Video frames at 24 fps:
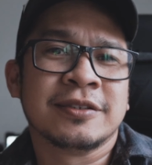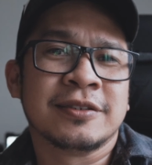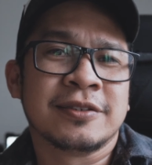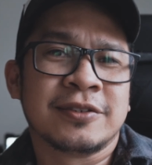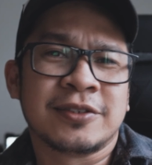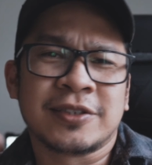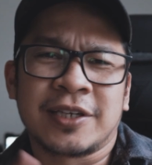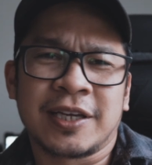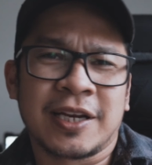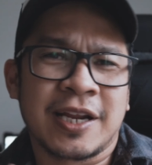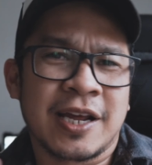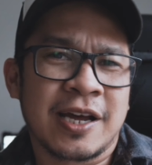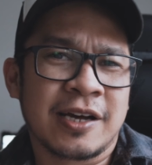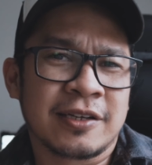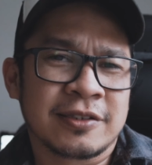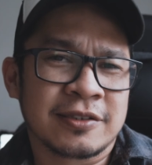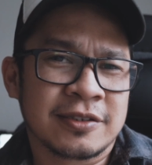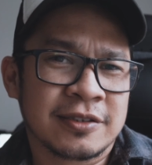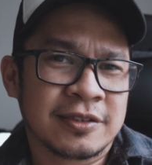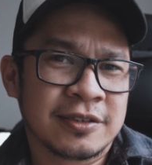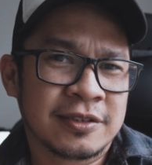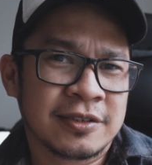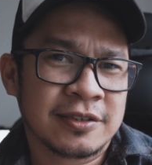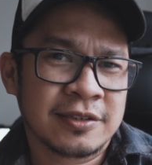Check it
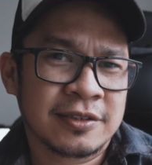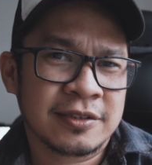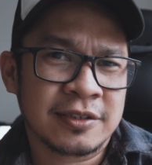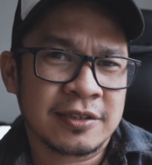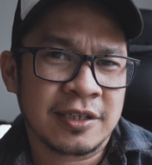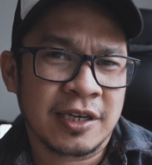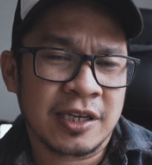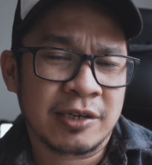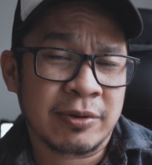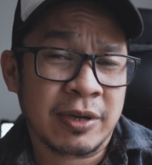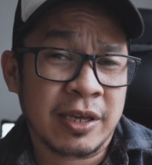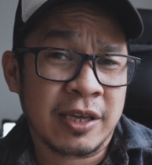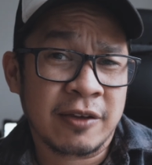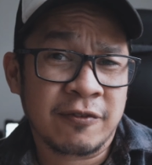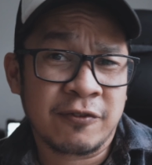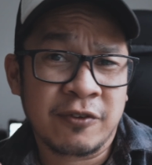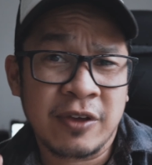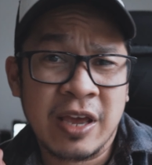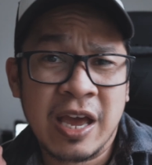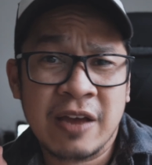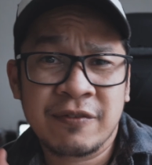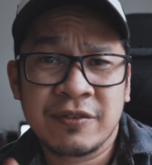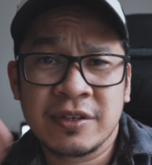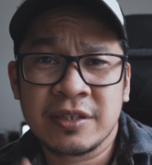out. Anyway, if
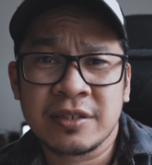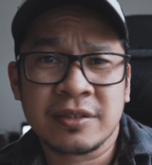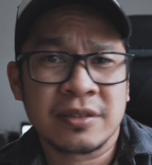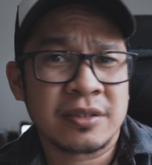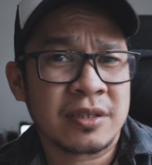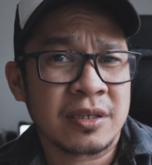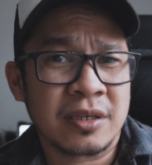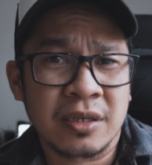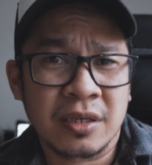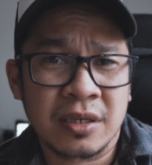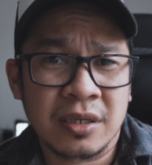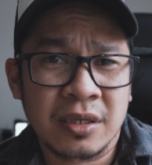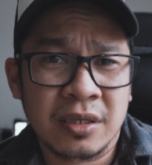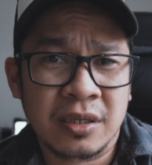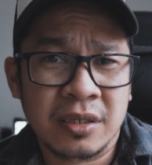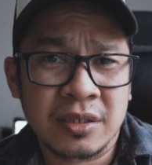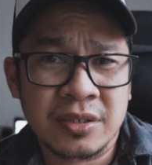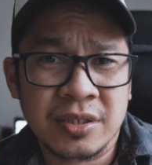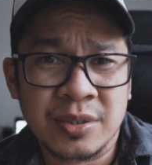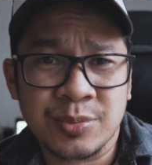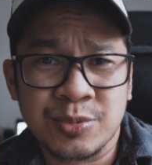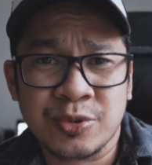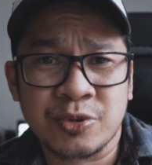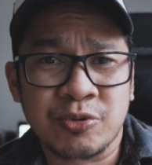you haven't
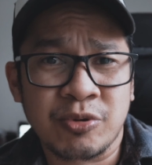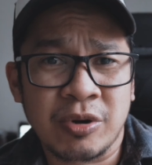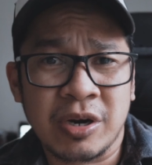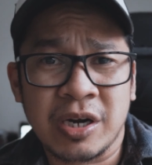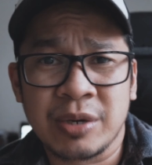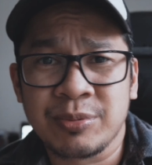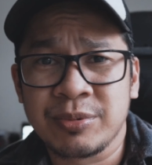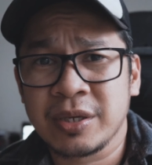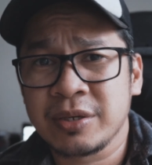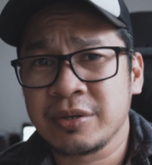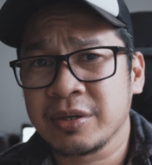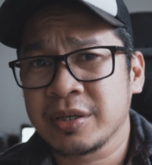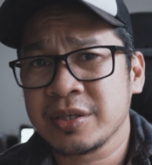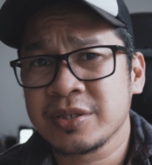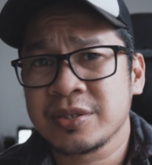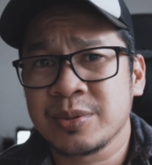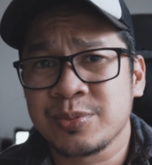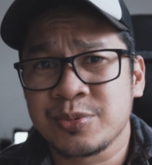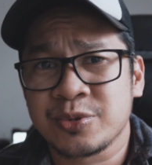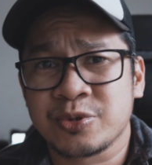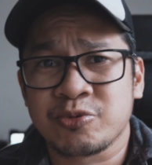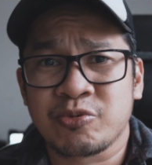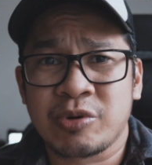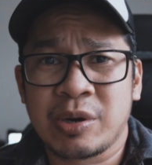subscribed yet, you can
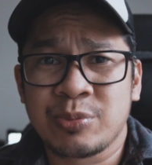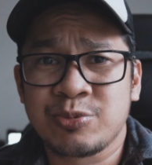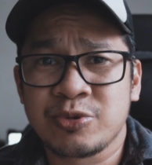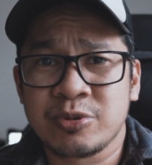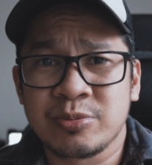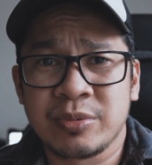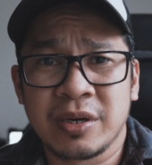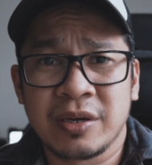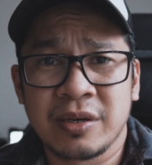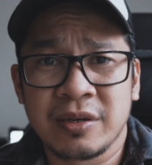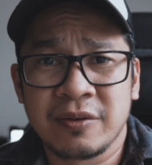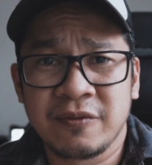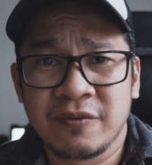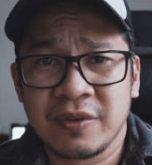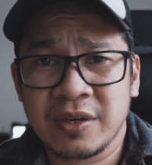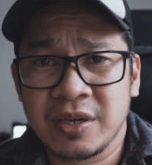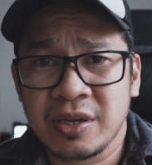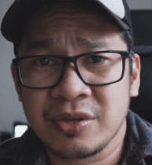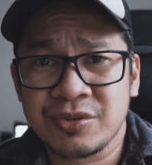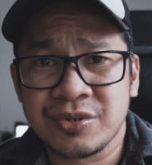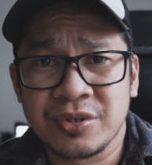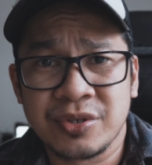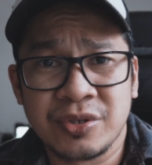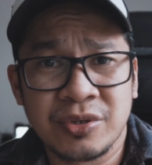subscribe to my
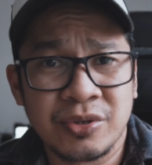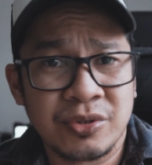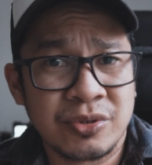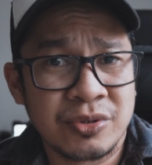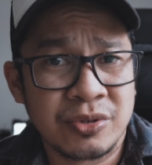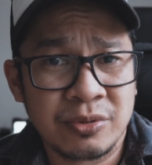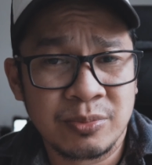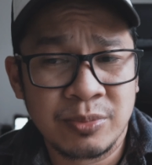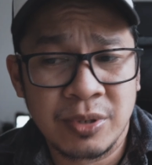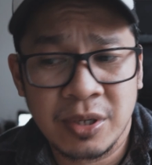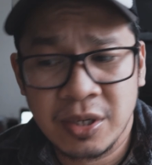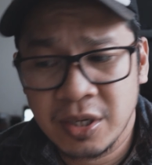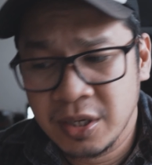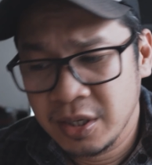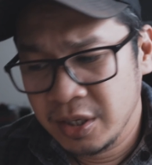videos on YouTube.